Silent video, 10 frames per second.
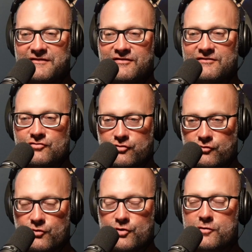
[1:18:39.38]

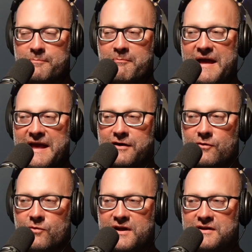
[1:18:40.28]
true mega
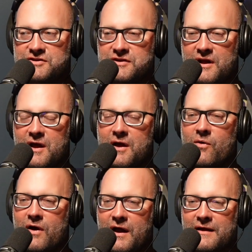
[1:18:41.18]
rich,
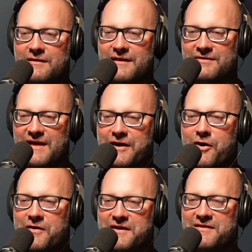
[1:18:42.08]
where I
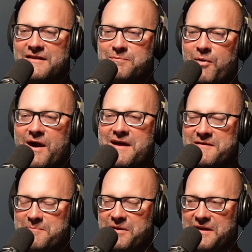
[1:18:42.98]
call it, that's
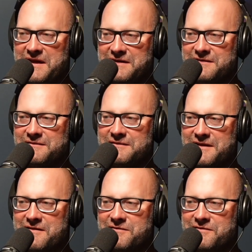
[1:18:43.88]
private plane level.